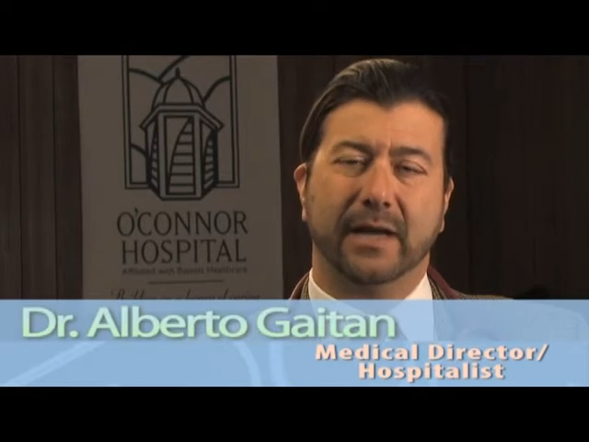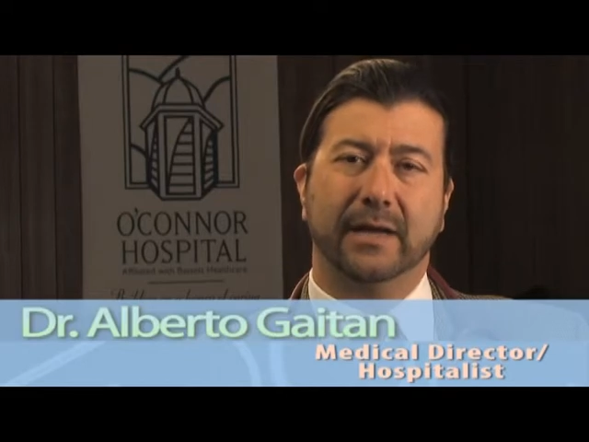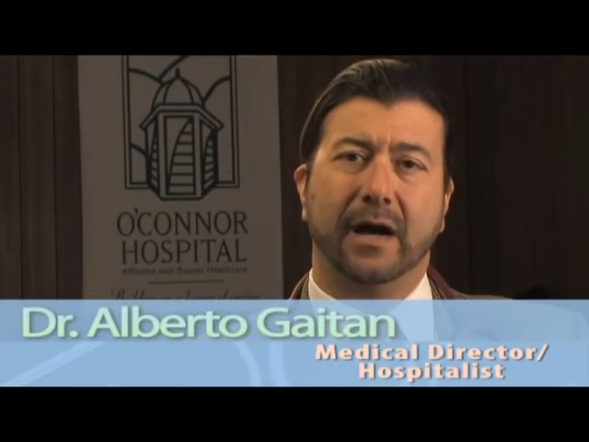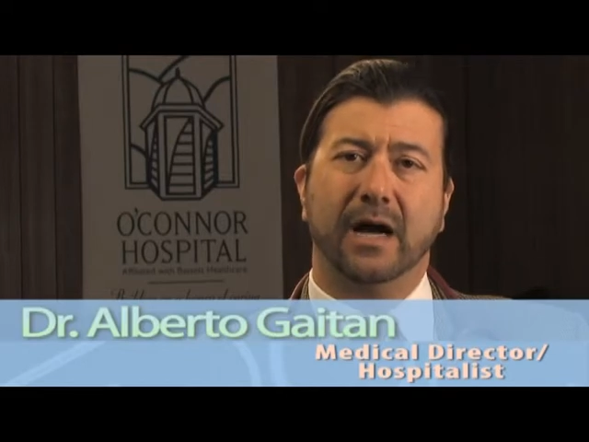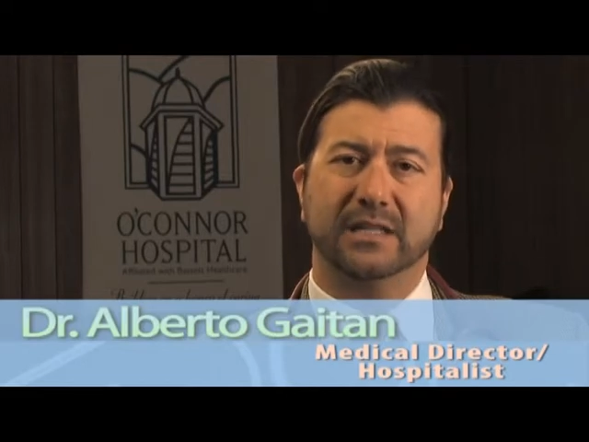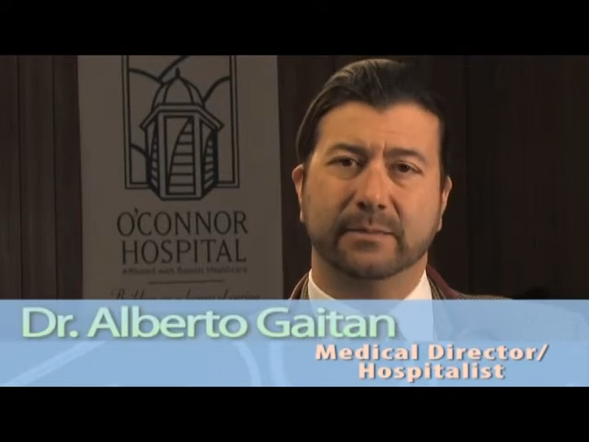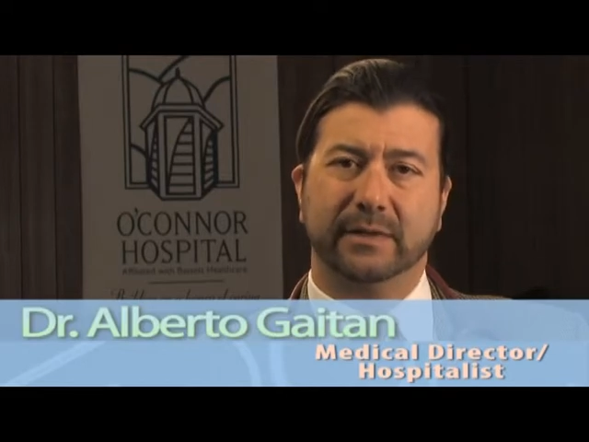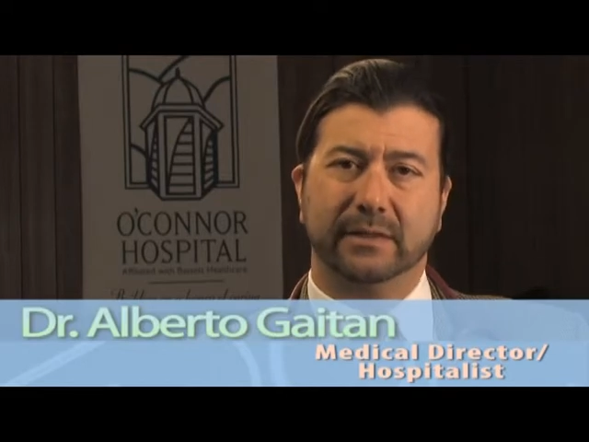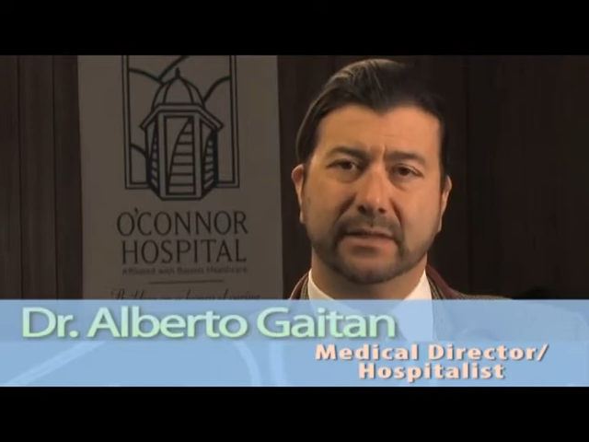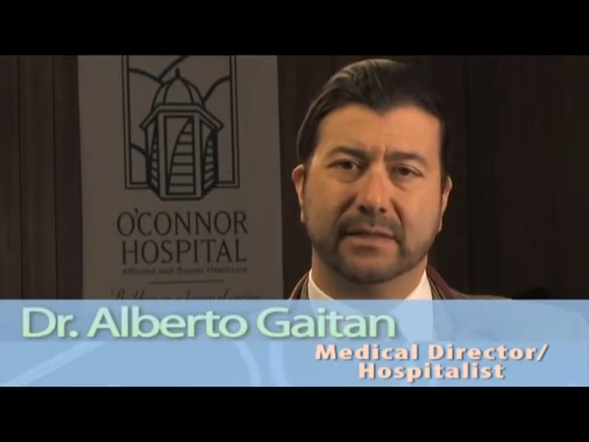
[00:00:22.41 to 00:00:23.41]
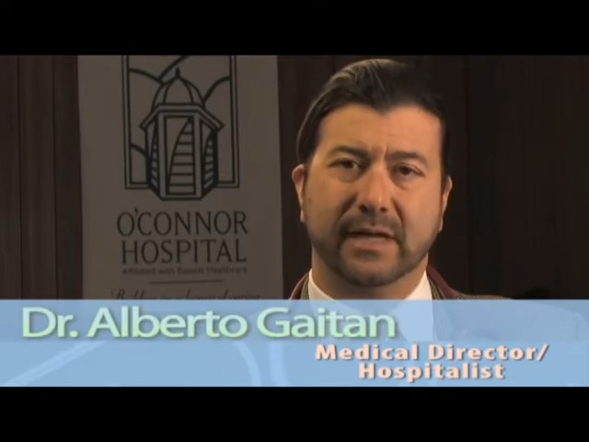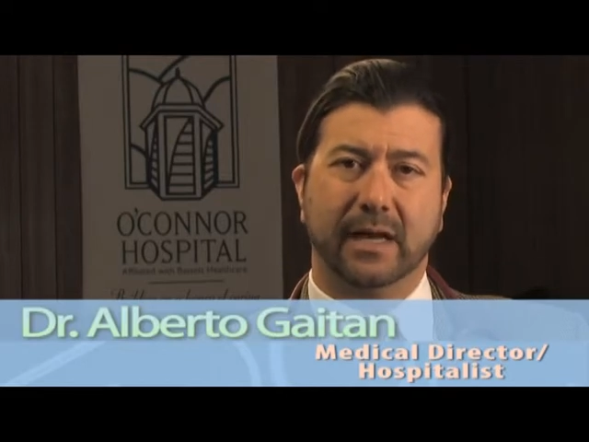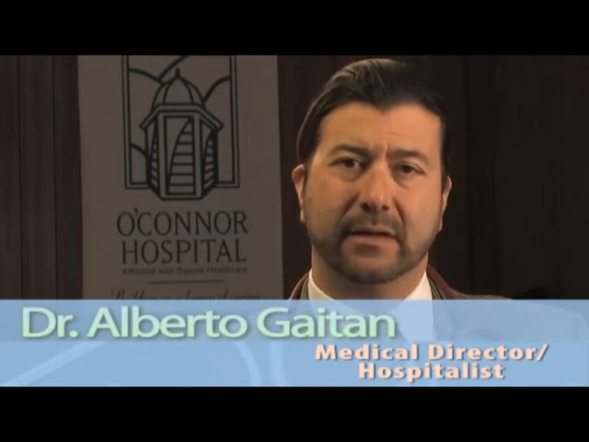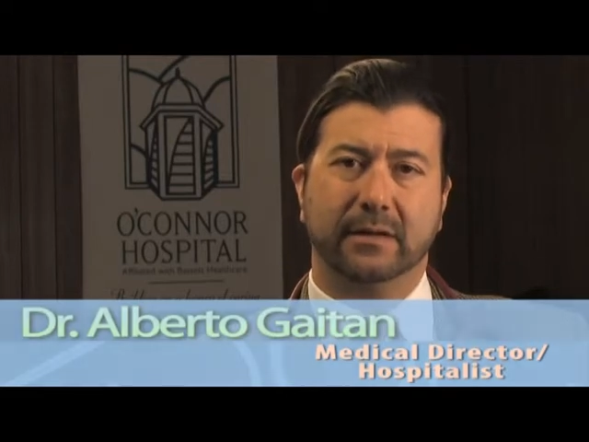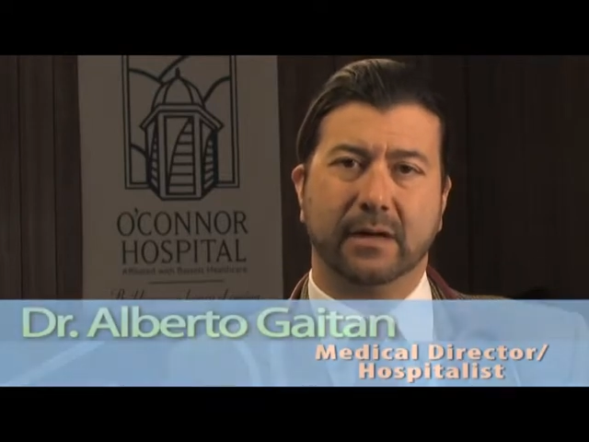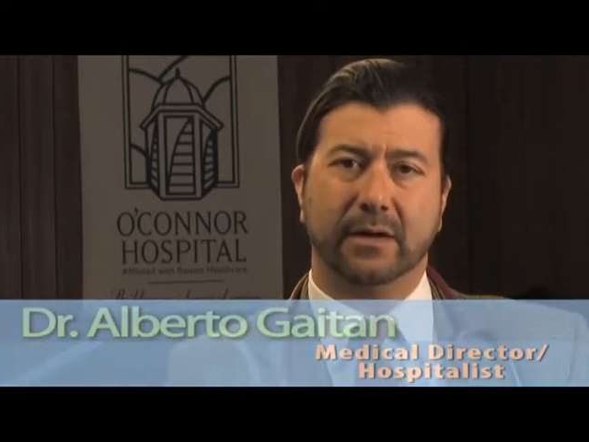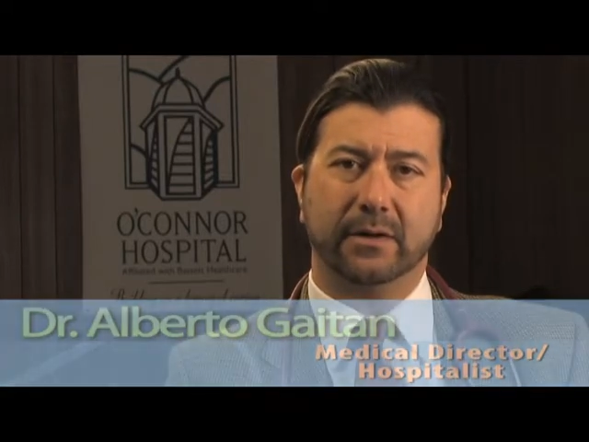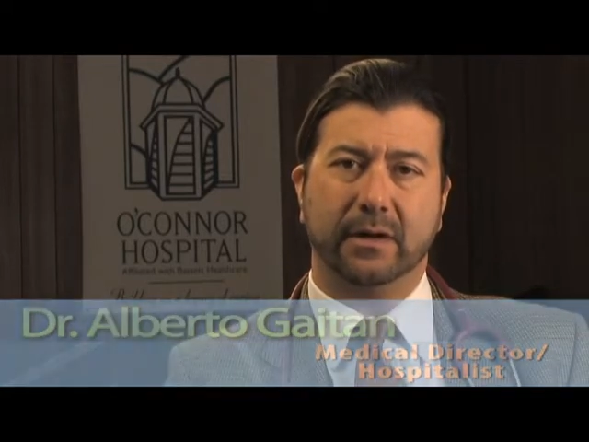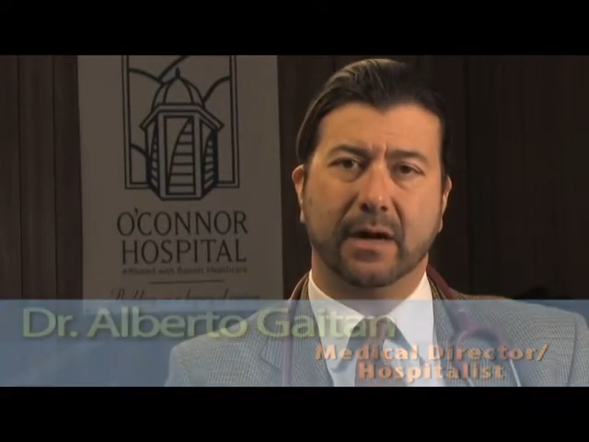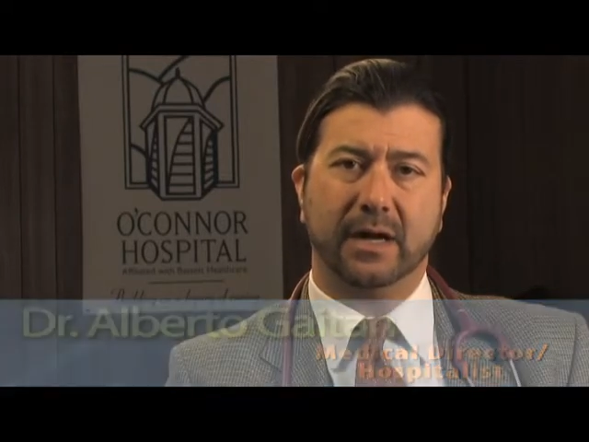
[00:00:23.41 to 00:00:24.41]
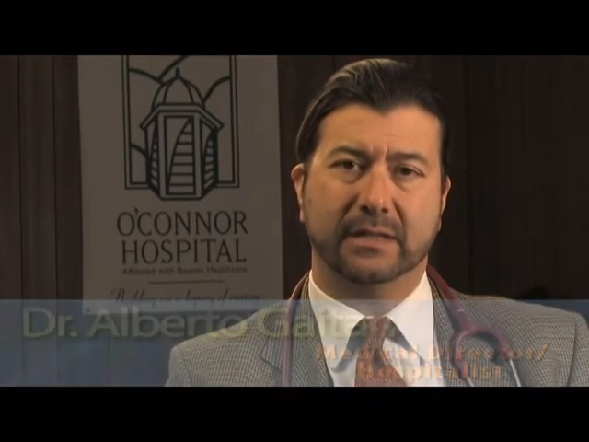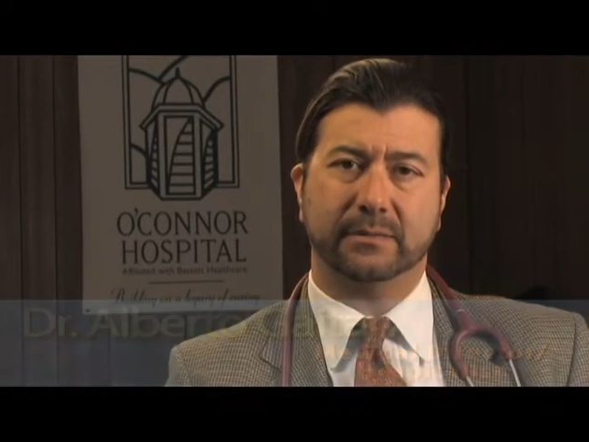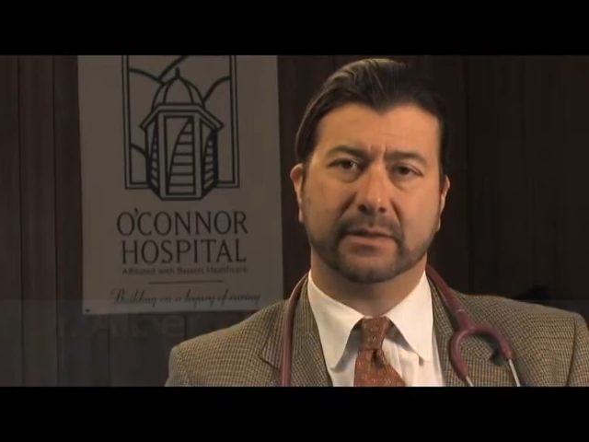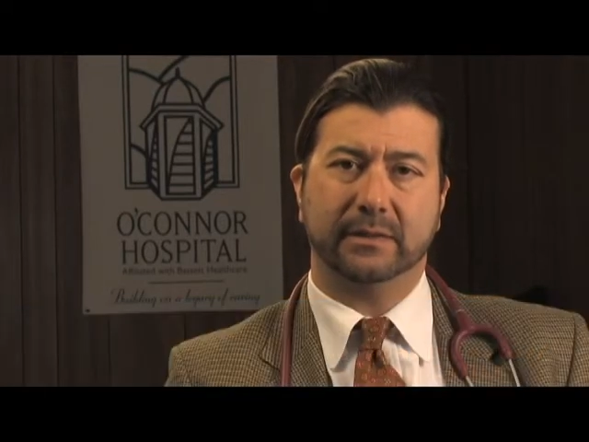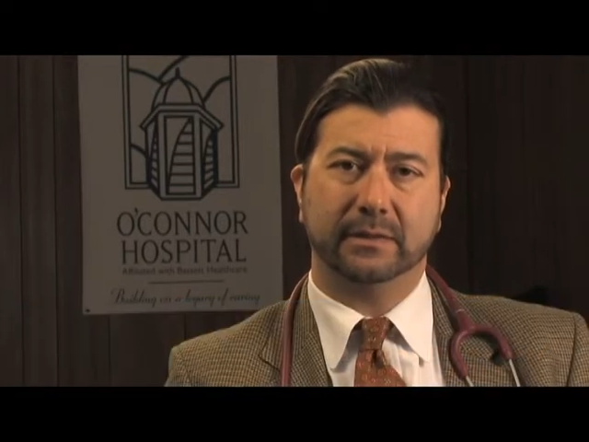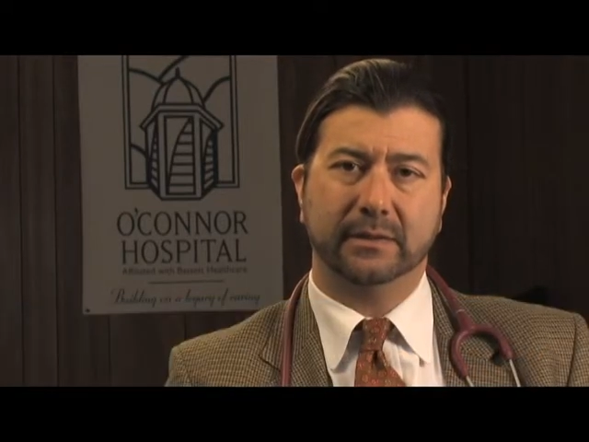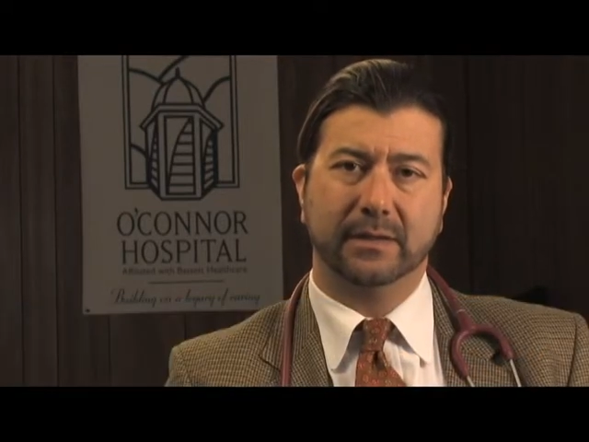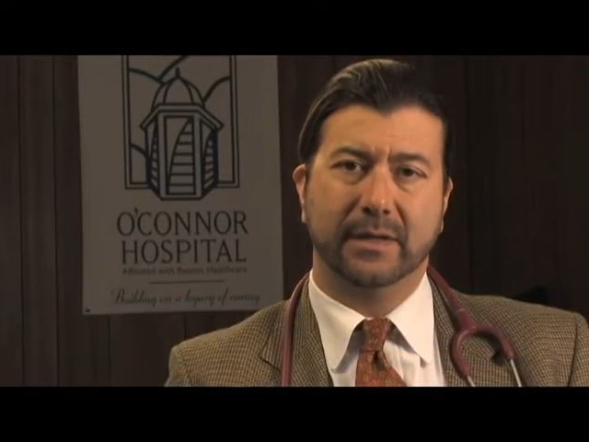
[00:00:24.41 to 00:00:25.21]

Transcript: and hospitalist at O'Connor Hospital.